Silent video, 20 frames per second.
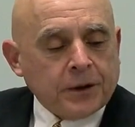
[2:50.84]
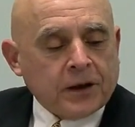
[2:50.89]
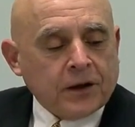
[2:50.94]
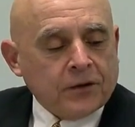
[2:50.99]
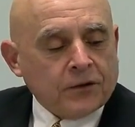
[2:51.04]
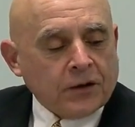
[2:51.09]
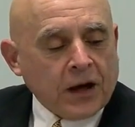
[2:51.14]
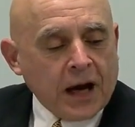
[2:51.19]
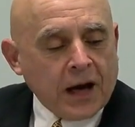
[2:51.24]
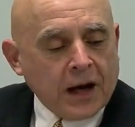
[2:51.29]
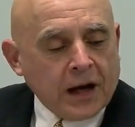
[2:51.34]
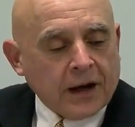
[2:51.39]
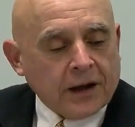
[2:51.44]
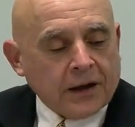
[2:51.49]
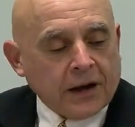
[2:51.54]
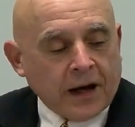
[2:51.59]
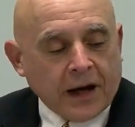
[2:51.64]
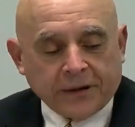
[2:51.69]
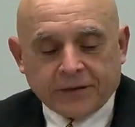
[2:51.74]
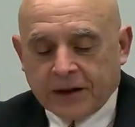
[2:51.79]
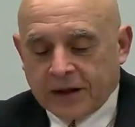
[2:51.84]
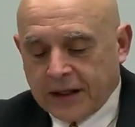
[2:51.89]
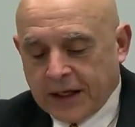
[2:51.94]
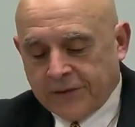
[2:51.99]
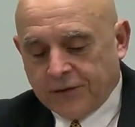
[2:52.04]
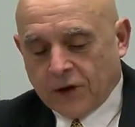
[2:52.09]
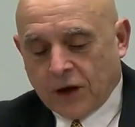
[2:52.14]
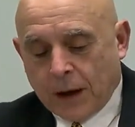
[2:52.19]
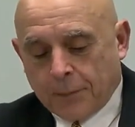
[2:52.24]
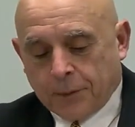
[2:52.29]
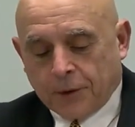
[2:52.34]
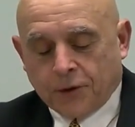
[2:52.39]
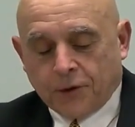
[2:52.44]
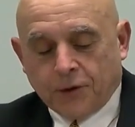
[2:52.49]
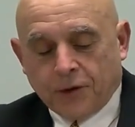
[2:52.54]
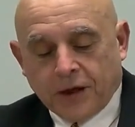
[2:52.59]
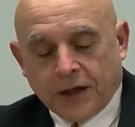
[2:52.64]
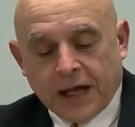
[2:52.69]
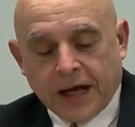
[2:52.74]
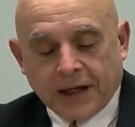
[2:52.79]
because I gave you
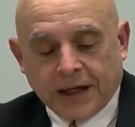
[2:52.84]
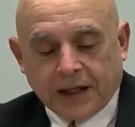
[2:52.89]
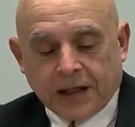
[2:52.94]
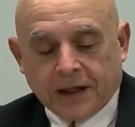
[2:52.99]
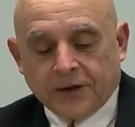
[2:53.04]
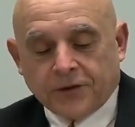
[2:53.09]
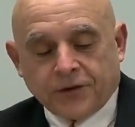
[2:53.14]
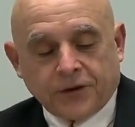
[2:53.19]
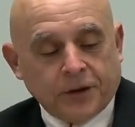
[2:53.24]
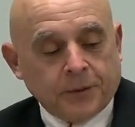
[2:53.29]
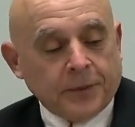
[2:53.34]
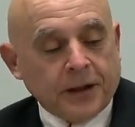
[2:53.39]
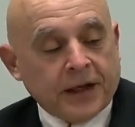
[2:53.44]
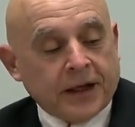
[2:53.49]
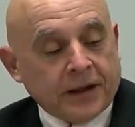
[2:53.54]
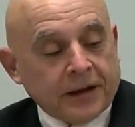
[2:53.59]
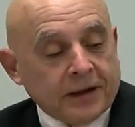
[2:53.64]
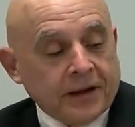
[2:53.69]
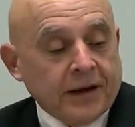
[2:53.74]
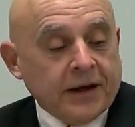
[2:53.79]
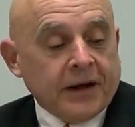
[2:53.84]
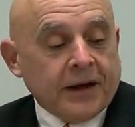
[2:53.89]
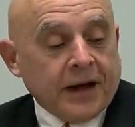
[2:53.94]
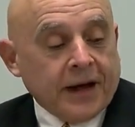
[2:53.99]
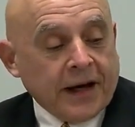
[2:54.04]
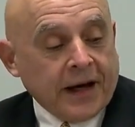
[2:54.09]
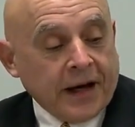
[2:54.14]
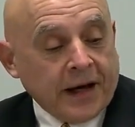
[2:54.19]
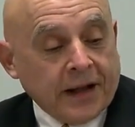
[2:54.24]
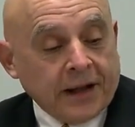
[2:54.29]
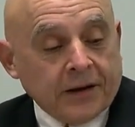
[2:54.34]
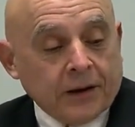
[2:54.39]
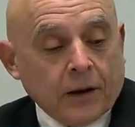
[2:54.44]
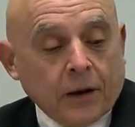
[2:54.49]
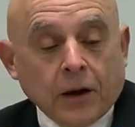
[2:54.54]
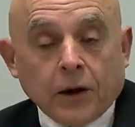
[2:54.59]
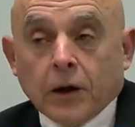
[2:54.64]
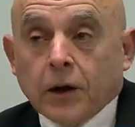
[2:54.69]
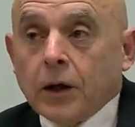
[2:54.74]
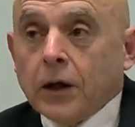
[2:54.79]
opportunity, now you gotta listen to me. You're
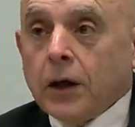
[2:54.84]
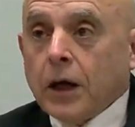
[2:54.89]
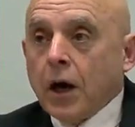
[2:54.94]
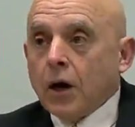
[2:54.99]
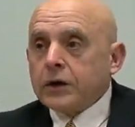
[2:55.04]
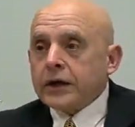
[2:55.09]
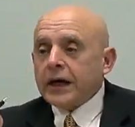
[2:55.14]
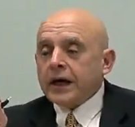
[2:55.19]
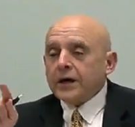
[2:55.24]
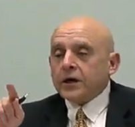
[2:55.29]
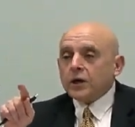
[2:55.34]
charging me. Okay,